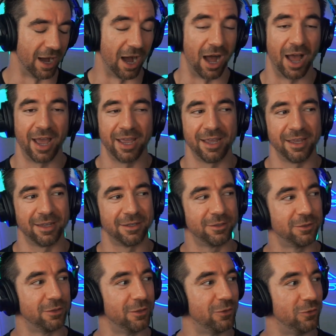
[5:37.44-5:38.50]
I
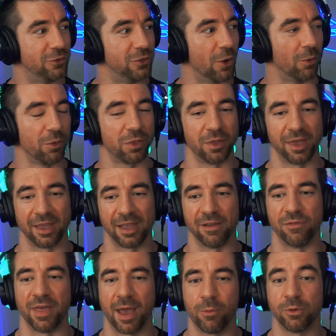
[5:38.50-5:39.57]
don't think
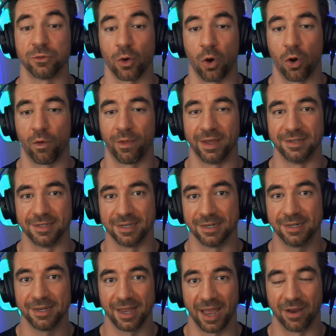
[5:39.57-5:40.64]
if that was all I
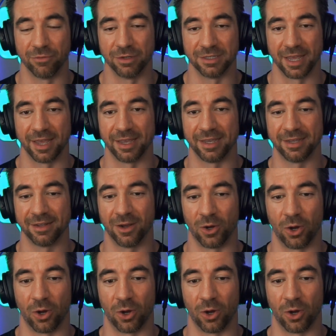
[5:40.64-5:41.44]
did every day,